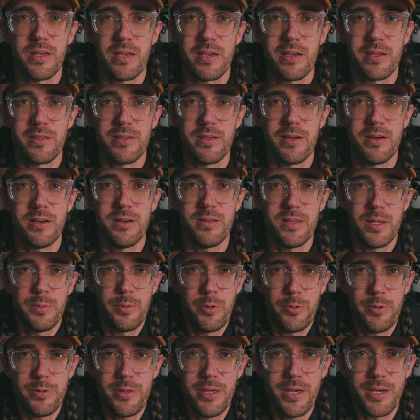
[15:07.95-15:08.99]
and let me know
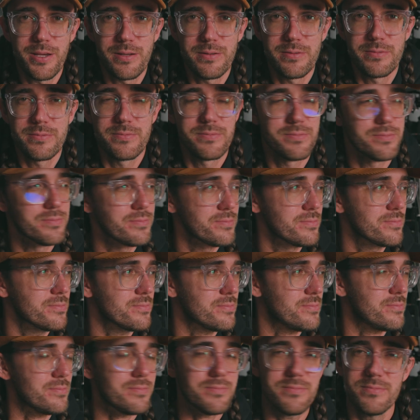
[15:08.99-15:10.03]
what you think.
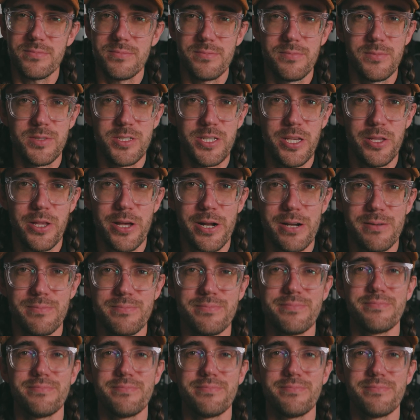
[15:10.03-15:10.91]
See you later.